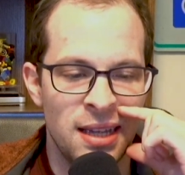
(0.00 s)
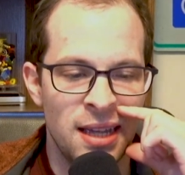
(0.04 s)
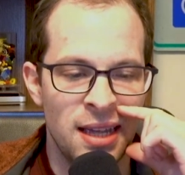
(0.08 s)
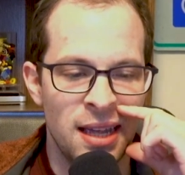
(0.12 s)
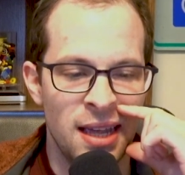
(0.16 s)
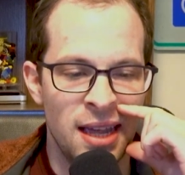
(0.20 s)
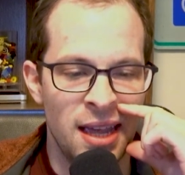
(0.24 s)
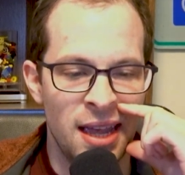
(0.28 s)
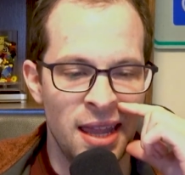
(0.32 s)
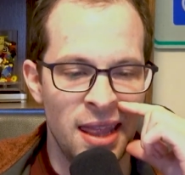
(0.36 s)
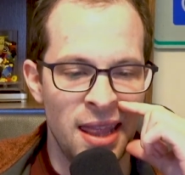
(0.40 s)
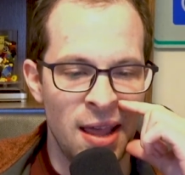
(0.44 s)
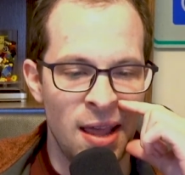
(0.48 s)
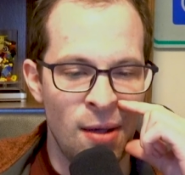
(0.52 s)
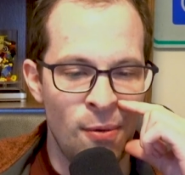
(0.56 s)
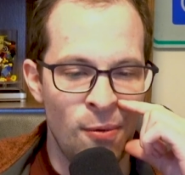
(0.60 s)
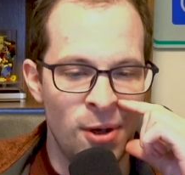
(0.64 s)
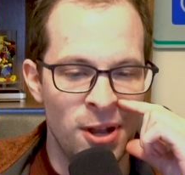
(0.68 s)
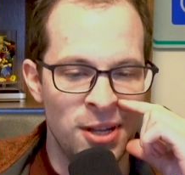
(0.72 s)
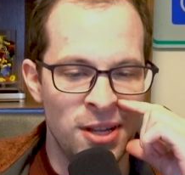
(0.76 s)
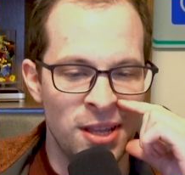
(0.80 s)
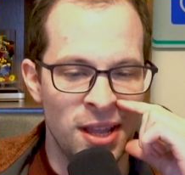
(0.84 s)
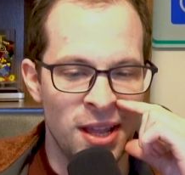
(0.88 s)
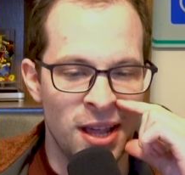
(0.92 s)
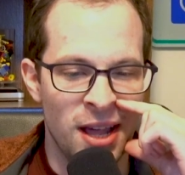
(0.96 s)
And they
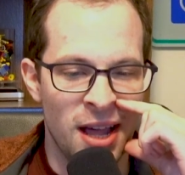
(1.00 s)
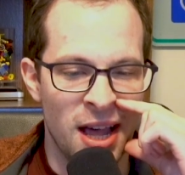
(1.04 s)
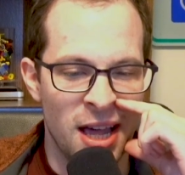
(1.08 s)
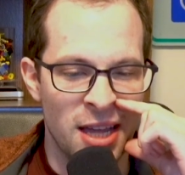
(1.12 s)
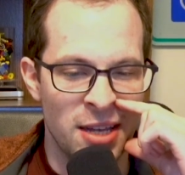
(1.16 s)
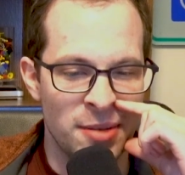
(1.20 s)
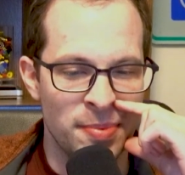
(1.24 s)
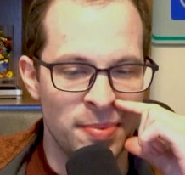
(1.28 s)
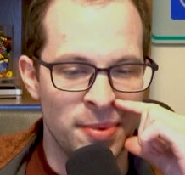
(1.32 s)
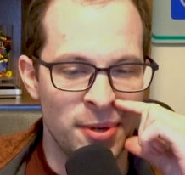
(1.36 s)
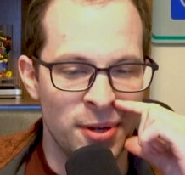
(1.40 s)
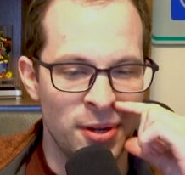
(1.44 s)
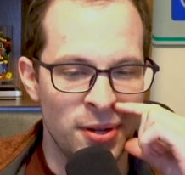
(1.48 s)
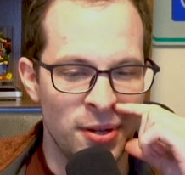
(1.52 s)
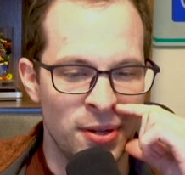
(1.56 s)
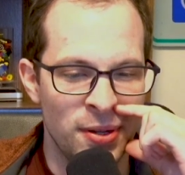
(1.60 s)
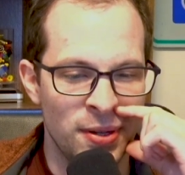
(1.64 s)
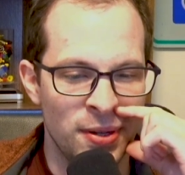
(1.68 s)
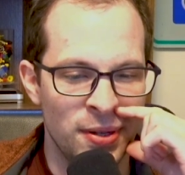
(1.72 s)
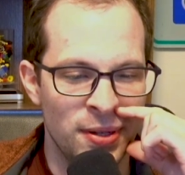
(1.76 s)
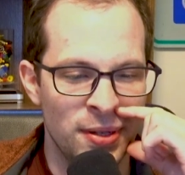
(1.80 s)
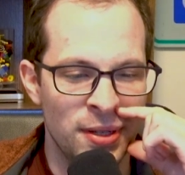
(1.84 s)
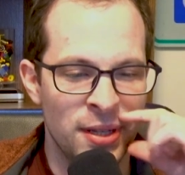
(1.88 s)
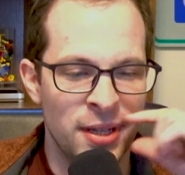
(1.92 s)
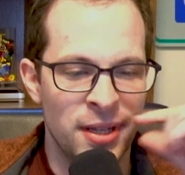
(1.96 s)
went to the
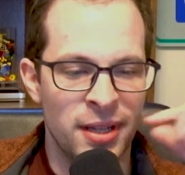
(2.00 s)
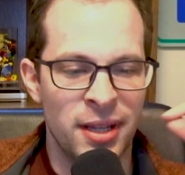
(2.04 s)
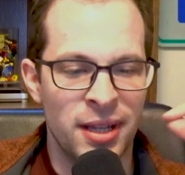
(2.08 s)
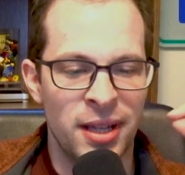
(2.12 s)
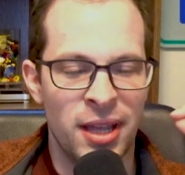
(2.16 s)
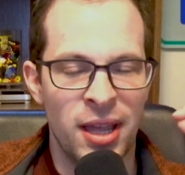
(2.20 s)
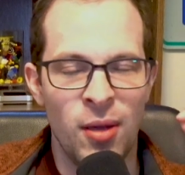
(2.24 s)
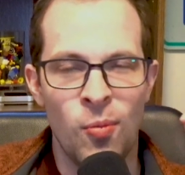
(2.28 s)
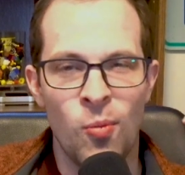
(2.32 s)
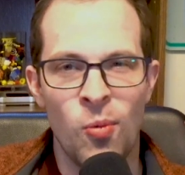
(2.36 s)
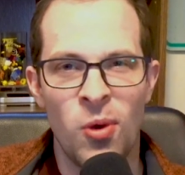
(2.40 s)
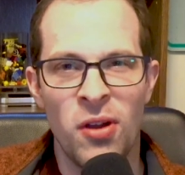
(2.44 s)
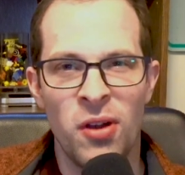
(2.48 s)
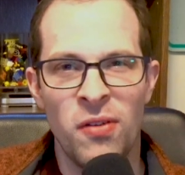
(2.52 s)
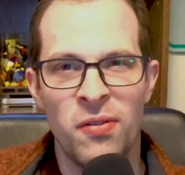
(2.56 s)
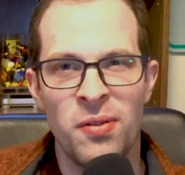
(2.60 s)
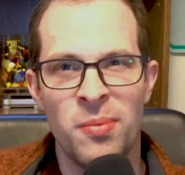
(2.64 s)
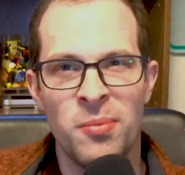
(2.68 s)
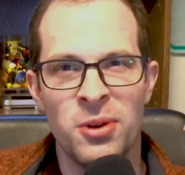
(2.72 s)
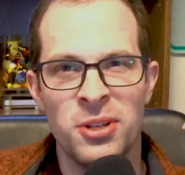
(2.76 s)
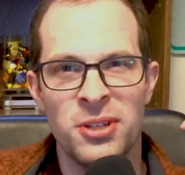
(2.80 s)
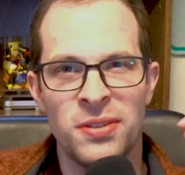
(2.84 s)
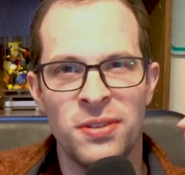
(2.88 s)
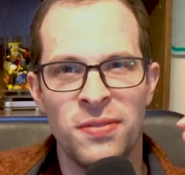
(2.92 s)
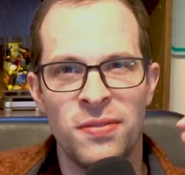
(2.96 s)
hospital, and one of
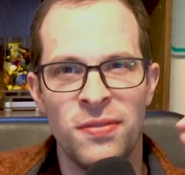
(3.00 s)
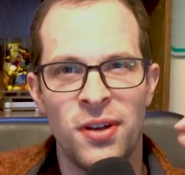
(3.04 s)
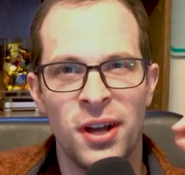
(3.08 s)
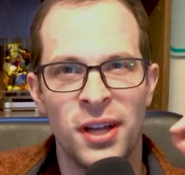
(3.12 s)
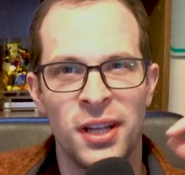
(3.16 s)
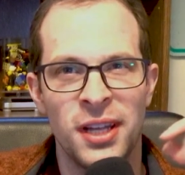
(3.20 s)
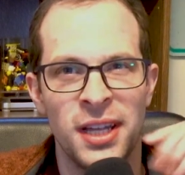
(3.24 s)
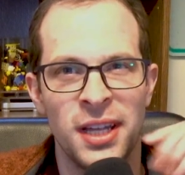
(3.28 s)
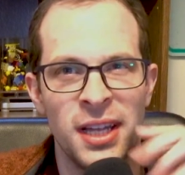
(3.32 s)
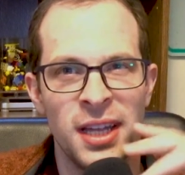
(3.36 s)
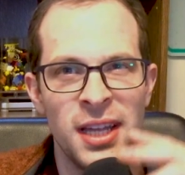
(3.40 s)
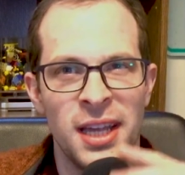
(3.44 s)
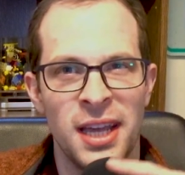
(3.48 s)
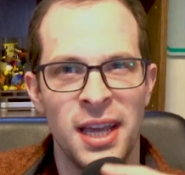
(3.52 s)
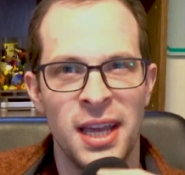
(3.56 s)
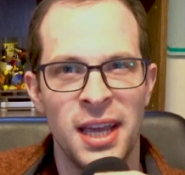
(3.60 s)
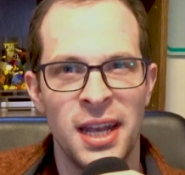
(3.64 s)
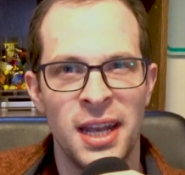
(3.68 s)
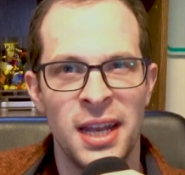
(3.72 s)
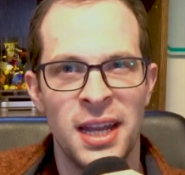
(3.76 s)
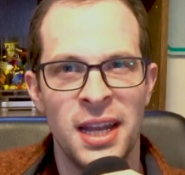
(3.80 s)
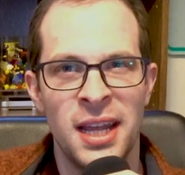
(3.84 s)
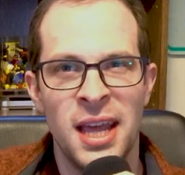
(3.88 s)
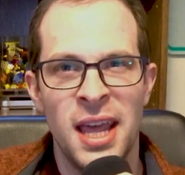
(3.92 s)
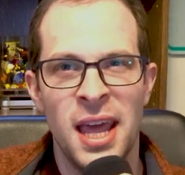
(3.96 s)
them was a fucking
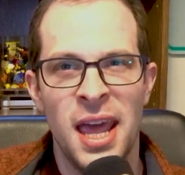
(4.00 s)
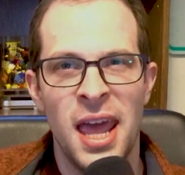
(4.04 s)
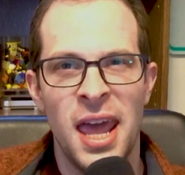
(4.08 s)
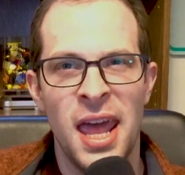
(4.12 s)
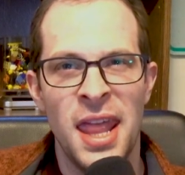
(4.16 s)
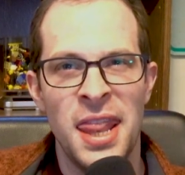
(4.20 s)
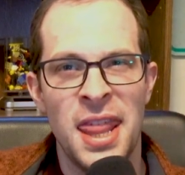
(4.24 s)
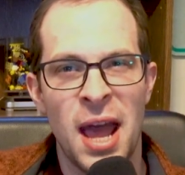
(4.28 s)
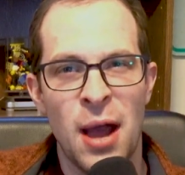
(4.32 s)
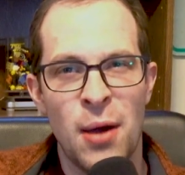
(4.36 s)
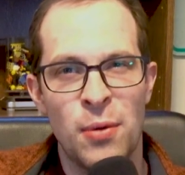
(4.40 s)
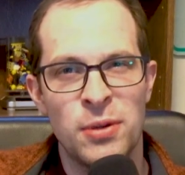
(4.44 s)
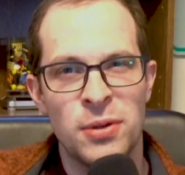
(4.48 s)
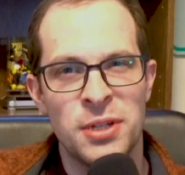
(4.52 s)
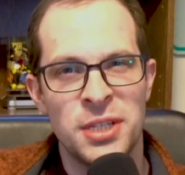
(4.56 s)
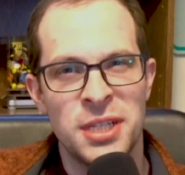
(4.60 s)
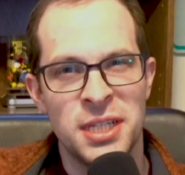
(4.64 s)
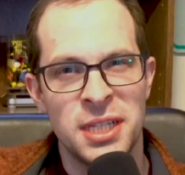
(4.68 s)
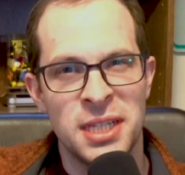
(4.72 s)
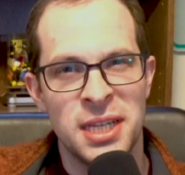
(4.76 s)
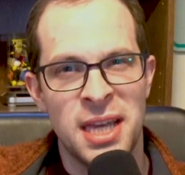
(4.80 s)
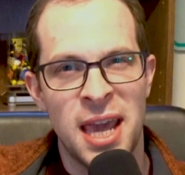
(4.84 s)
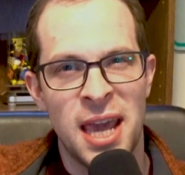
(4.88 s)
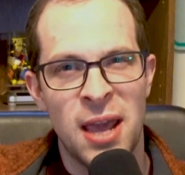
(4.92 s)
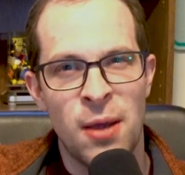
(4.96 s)
kid, and that was
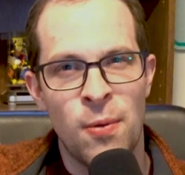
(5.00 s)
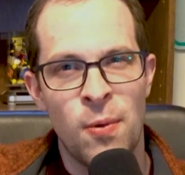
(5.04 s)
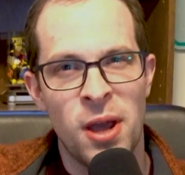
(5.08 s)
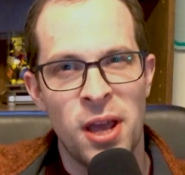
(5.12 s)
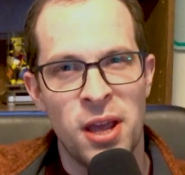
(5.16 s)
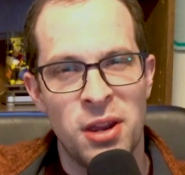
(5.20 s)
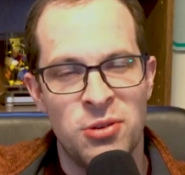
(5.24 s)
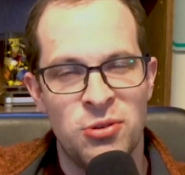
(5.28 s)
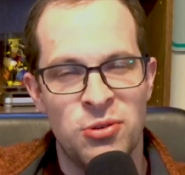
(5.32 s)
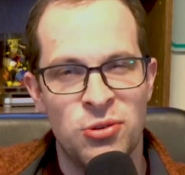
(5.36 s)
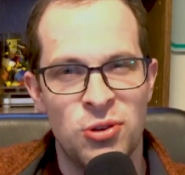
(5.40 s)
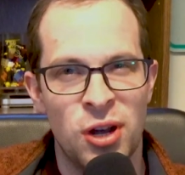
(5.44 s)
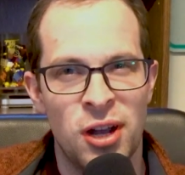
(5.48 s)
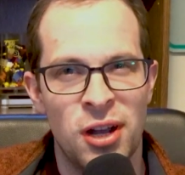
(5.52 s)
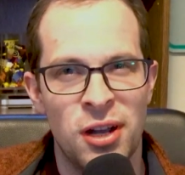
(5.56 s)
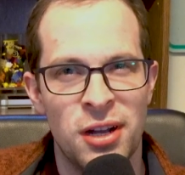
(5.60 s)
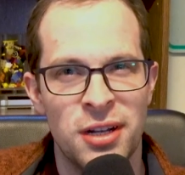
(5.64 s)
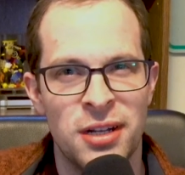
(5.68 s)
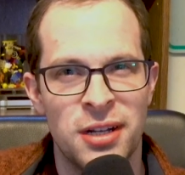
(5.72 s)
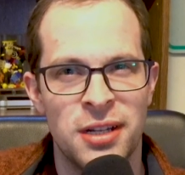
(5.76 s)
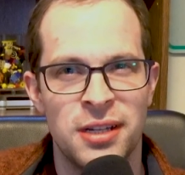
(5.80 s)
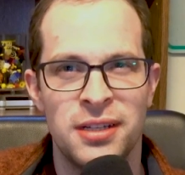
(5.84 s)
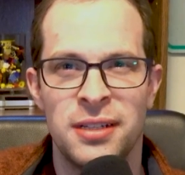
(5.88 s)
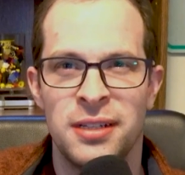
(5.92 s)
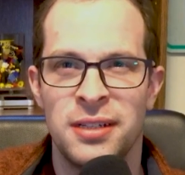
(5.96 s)
his gateway
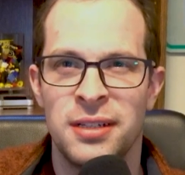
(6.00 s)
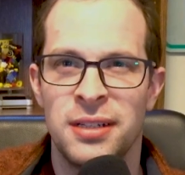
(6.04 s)
drug.